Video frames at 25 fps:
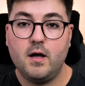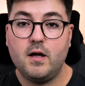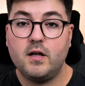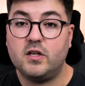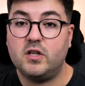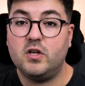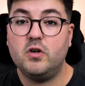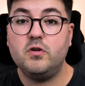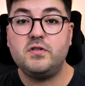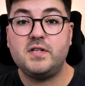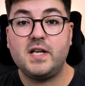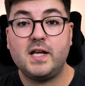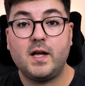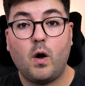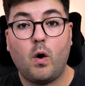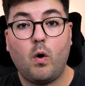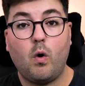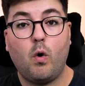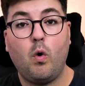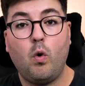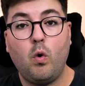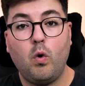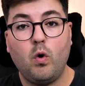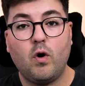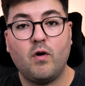Using
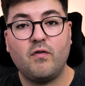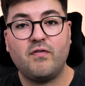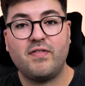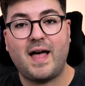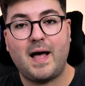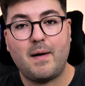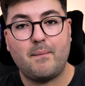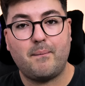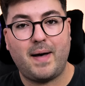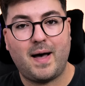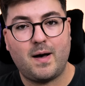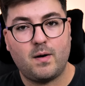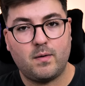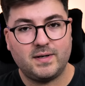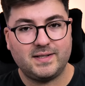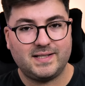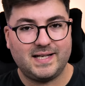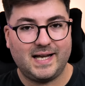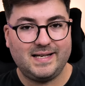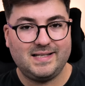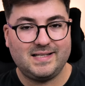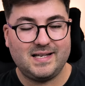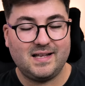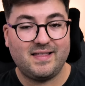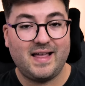all of that power
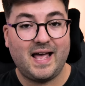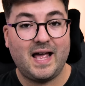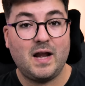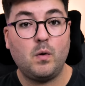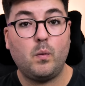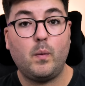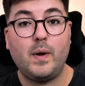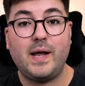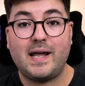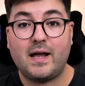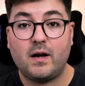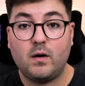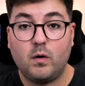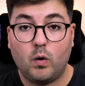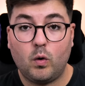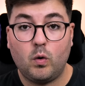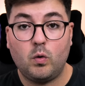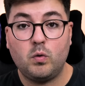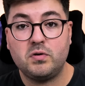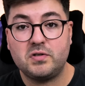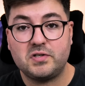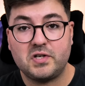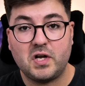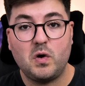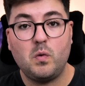data then, we can
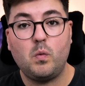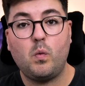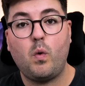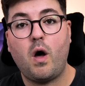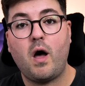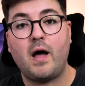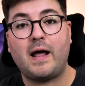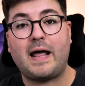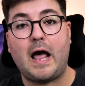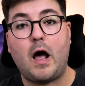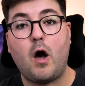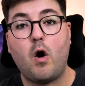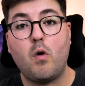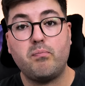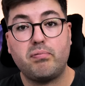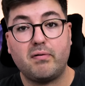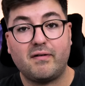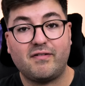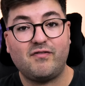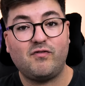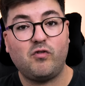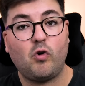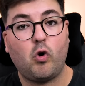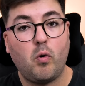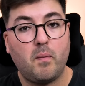also work out
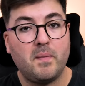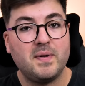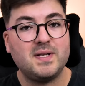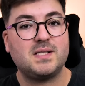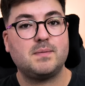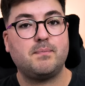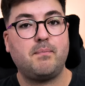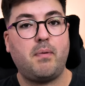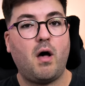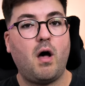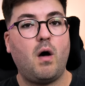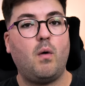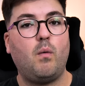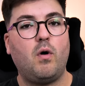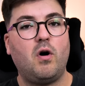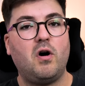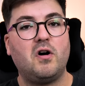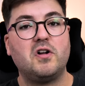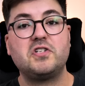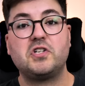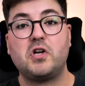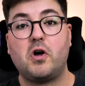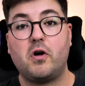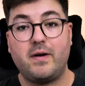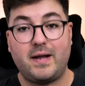performance per
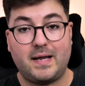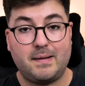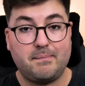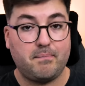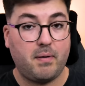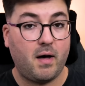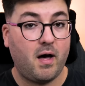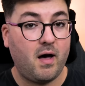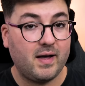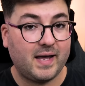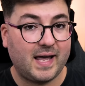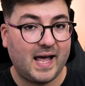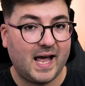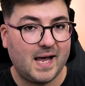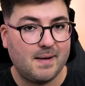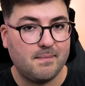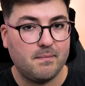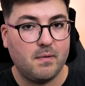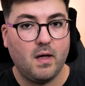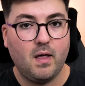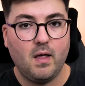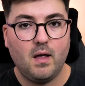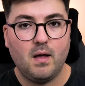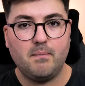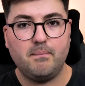watt on a per
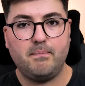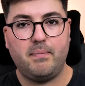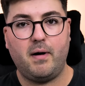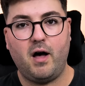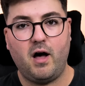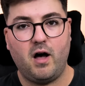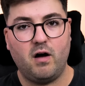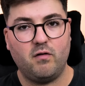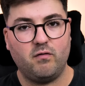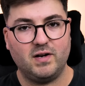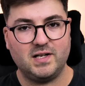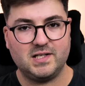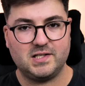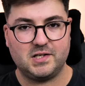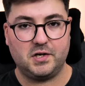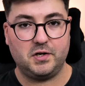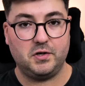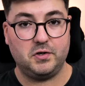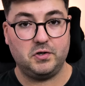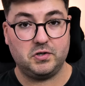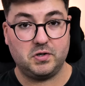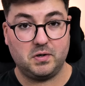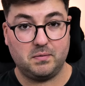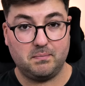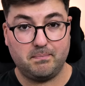game, per
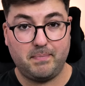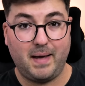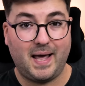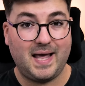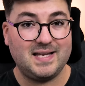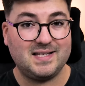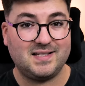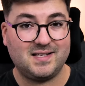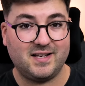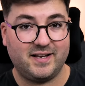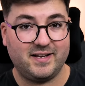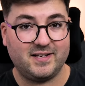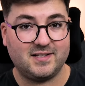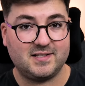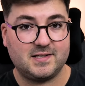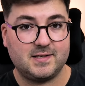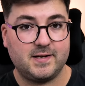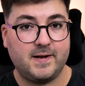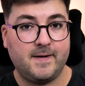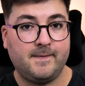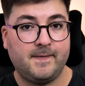resolution basis.